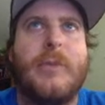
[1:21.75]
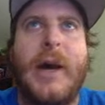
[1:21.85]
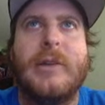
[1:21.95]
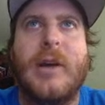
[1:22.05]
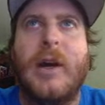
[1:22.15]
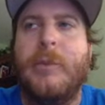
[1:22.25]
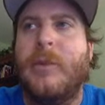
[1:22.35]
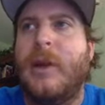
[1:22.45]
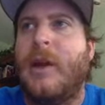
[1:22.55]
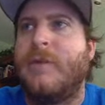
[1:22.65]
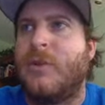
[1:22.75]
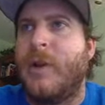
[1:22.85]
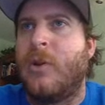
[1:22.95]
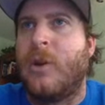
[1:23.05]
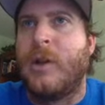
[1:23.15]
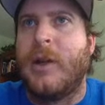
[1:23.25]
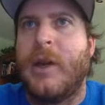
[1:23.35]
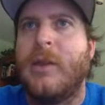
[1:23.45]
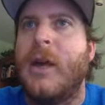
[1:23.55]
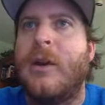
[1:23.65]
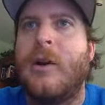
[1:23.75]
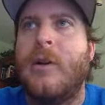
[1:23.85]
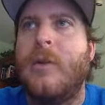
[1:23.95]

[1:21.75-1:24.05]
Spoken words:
my time and have to record it again later.